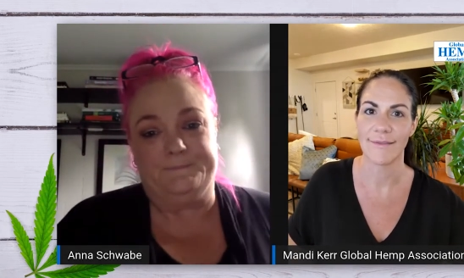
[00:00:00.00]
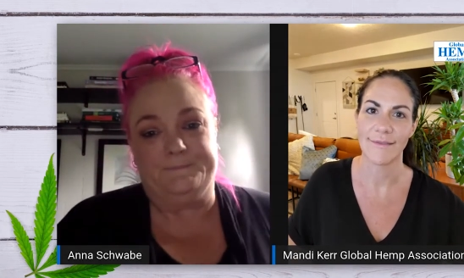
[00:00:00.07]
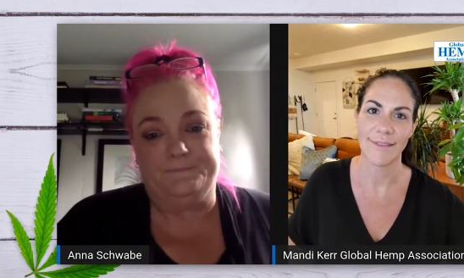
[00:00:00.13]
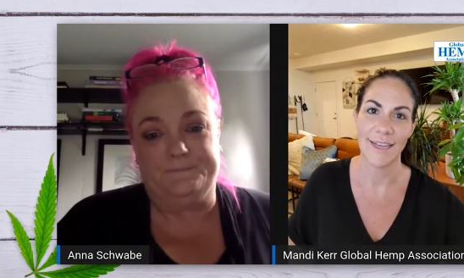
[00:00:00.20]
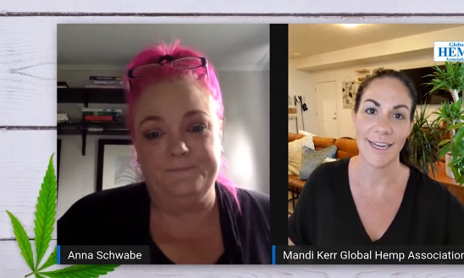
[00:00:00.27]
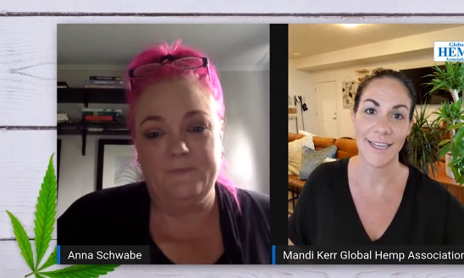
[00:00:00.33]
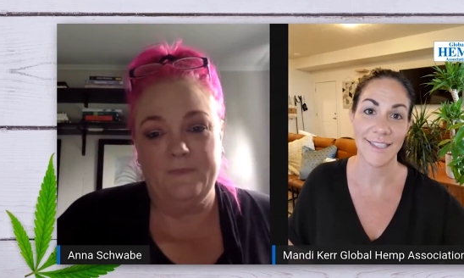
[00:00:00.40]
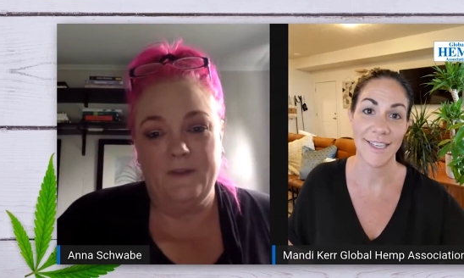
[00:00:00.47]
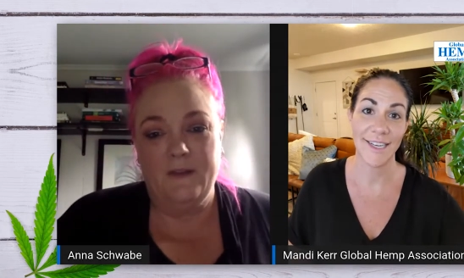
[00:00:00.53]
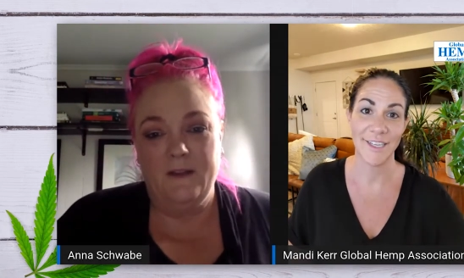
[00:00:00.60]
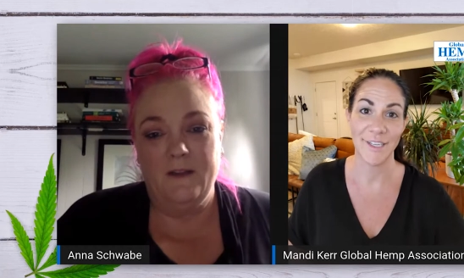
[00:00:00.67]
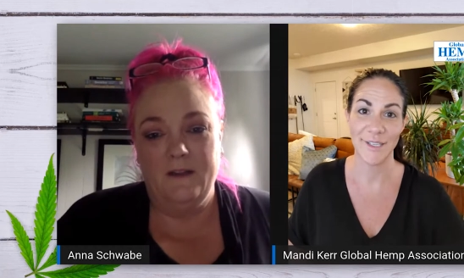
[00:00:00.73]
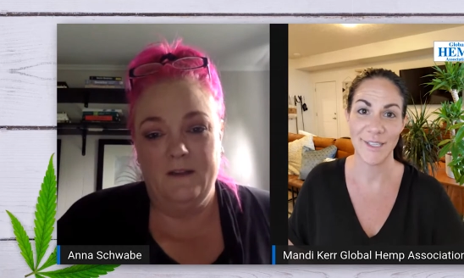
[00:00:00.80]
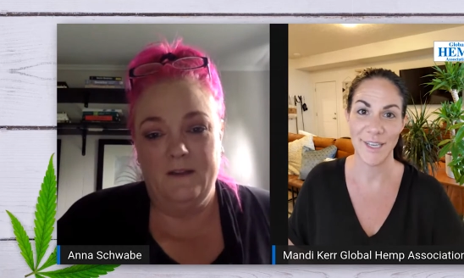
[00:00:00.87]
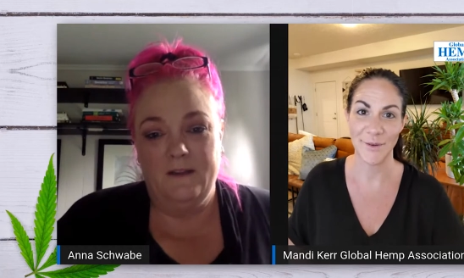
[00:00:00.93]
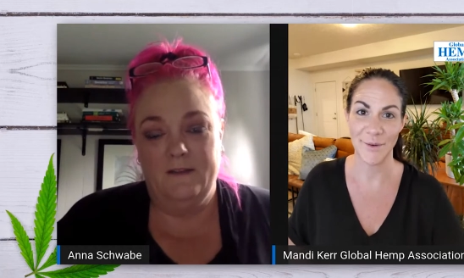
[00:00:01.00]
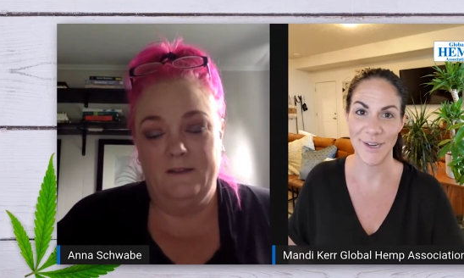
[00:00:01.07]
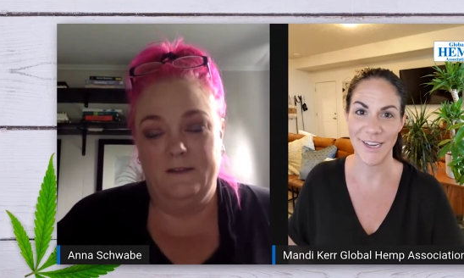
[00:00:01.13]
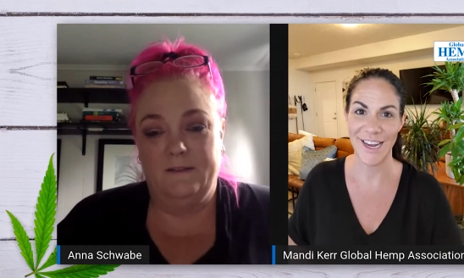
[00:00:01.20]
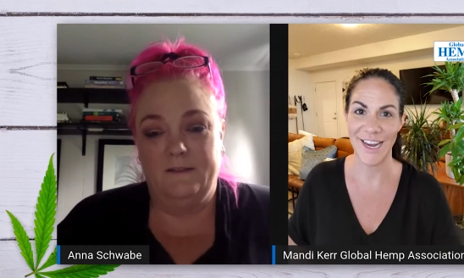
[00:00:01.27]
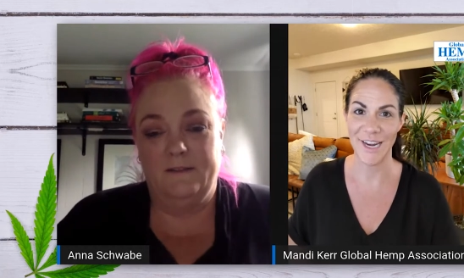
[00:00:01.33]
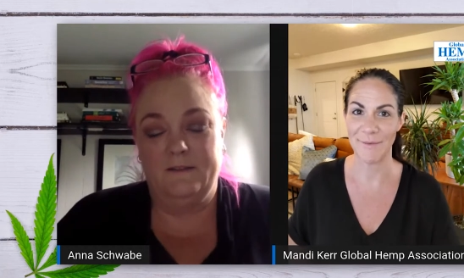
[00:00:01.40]
Speaker 1: Like I said, you say the word
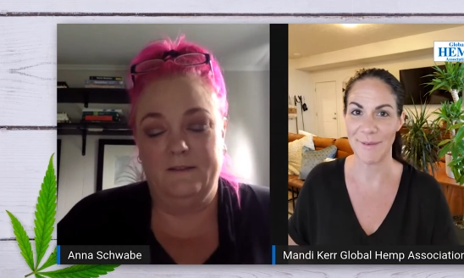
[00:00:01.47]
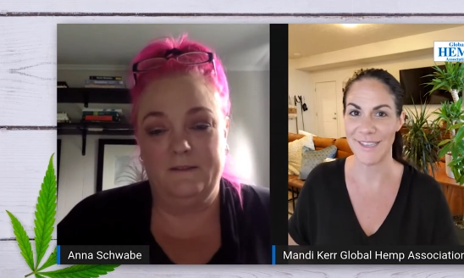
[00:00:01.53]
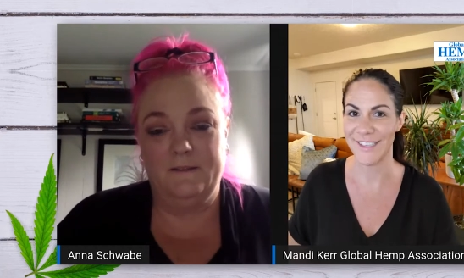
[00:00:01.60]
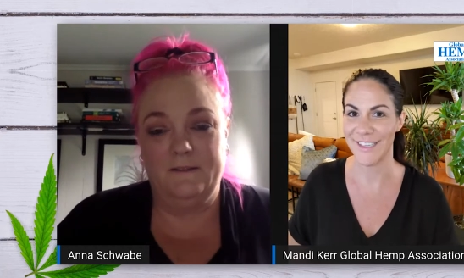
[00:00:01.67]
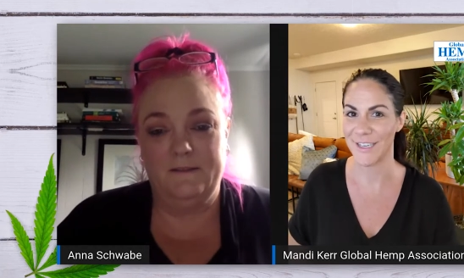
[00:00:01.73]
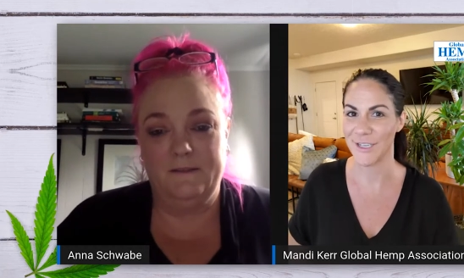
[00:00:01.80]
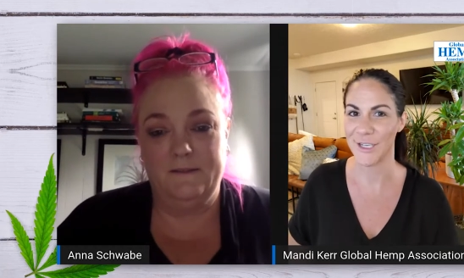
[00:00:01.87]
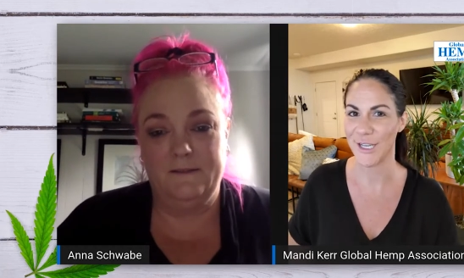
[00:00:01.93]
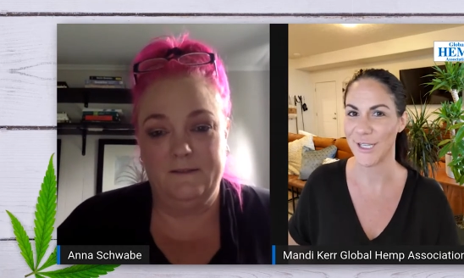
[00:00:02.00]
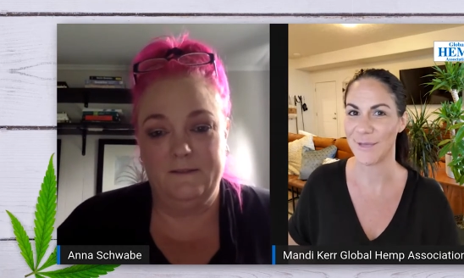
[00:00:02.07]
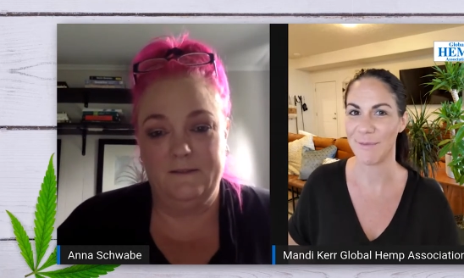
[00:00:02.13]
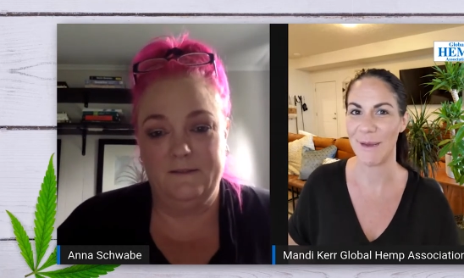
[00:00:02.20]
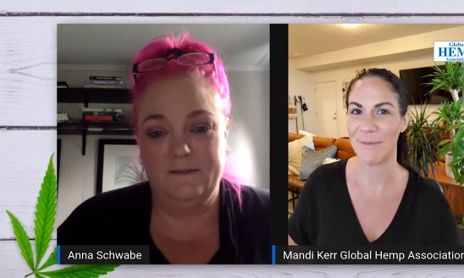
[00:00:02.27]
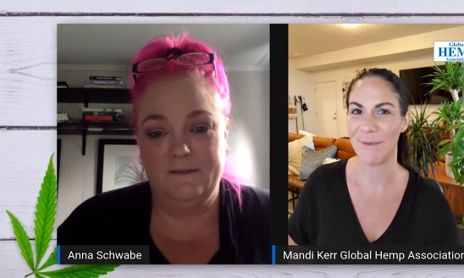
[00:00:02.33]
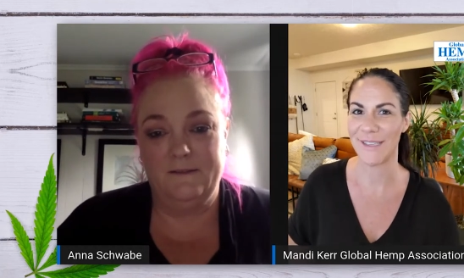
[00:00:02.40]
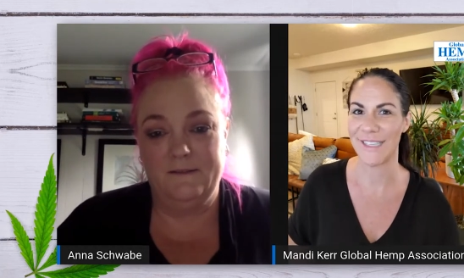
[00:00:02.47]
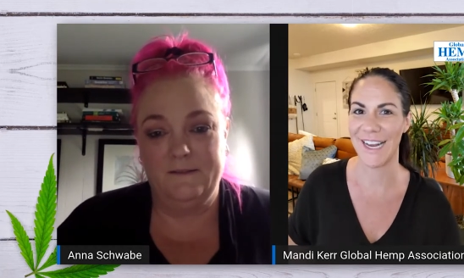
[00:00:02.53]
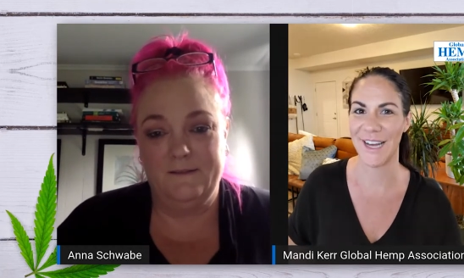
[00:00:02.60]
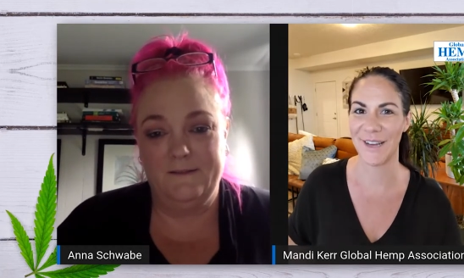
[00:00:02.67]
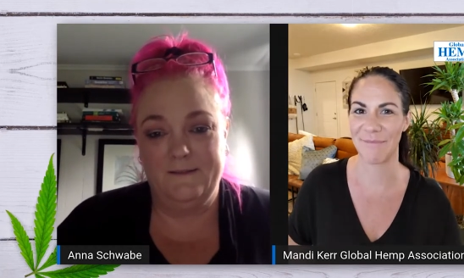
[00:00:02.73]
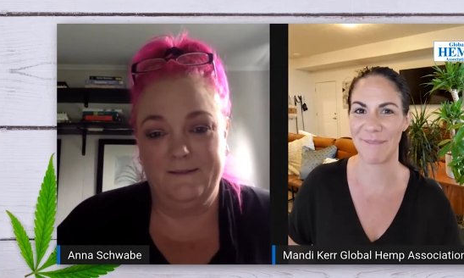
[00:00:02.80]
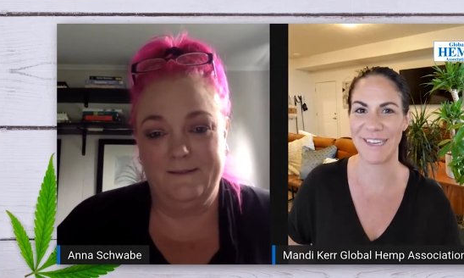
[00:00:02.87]
cannabis and it shuts people
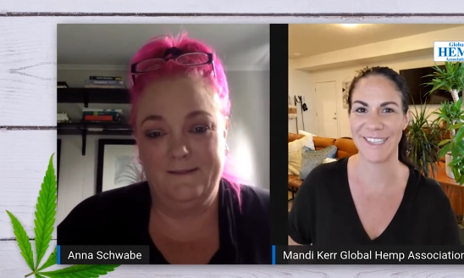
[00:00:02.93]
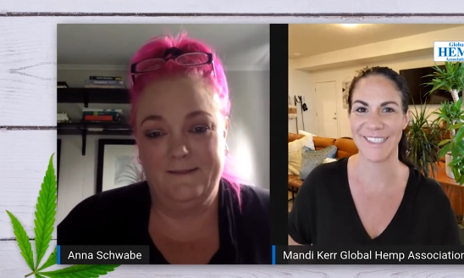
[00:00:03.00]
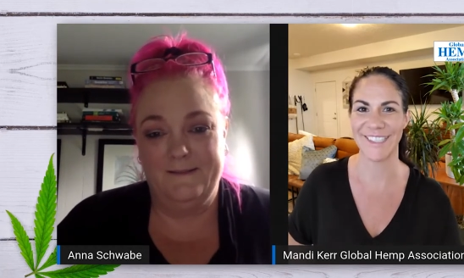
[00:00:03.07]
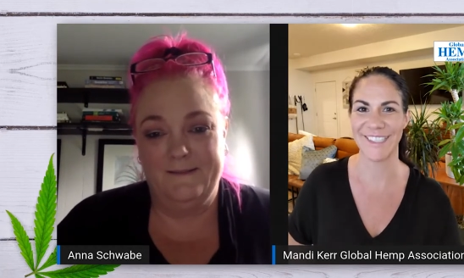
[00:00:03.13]
down because